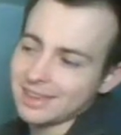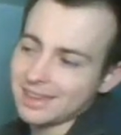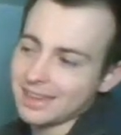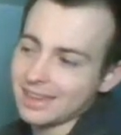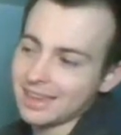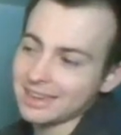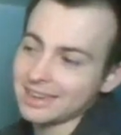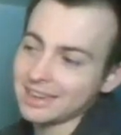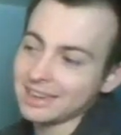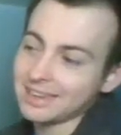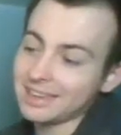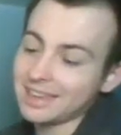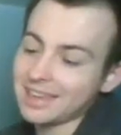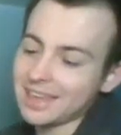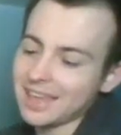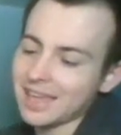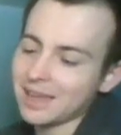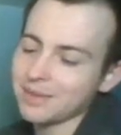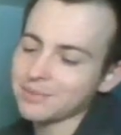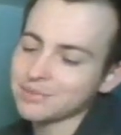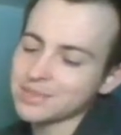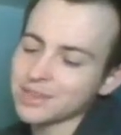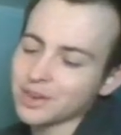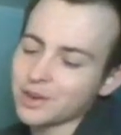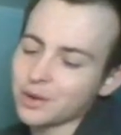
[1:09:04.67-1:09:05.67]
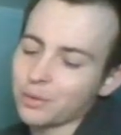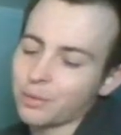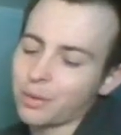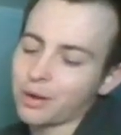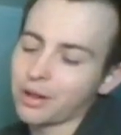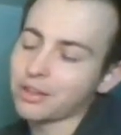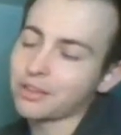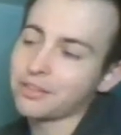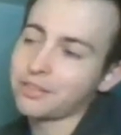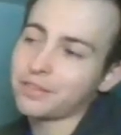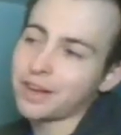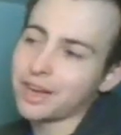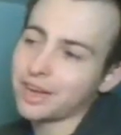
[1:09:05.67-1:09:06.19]
in a game to
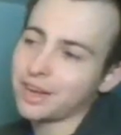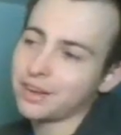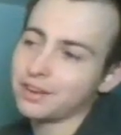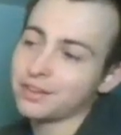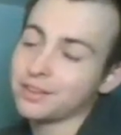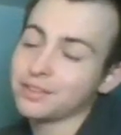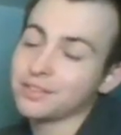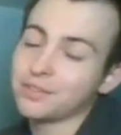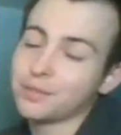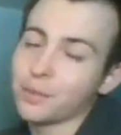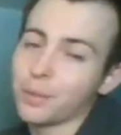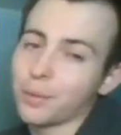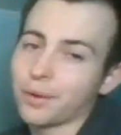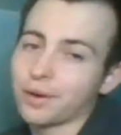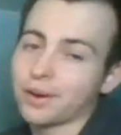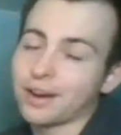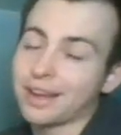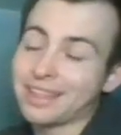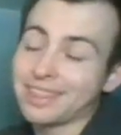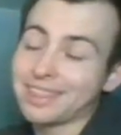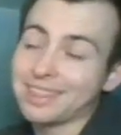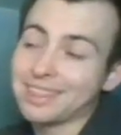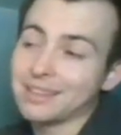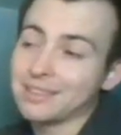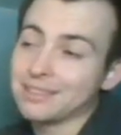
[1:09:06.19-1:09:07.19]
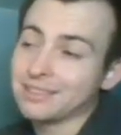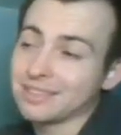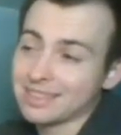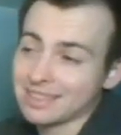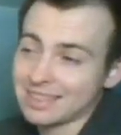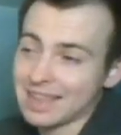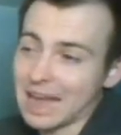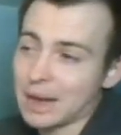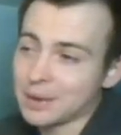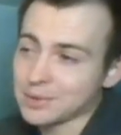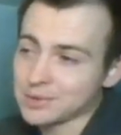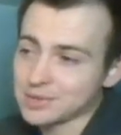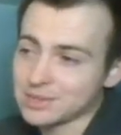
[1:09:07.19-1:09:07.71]
qualify for a
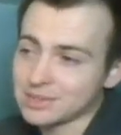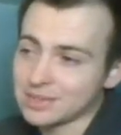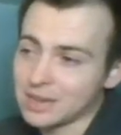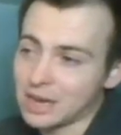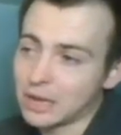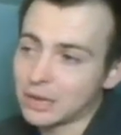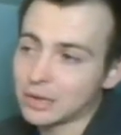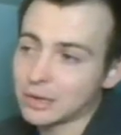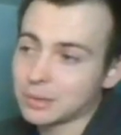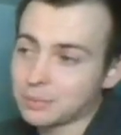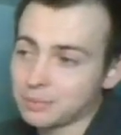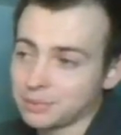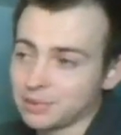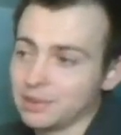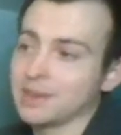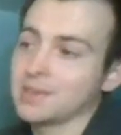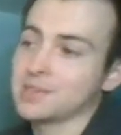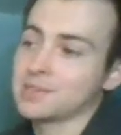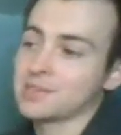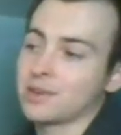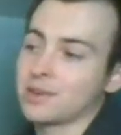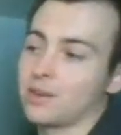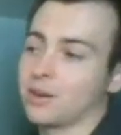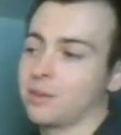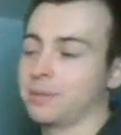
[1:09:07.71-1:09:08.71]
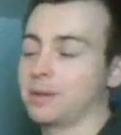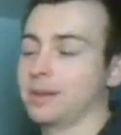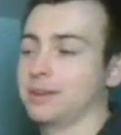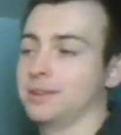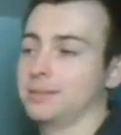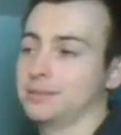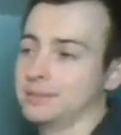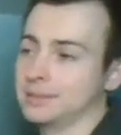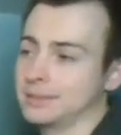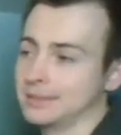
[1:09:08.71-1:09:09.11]
$1,000 plus tournament.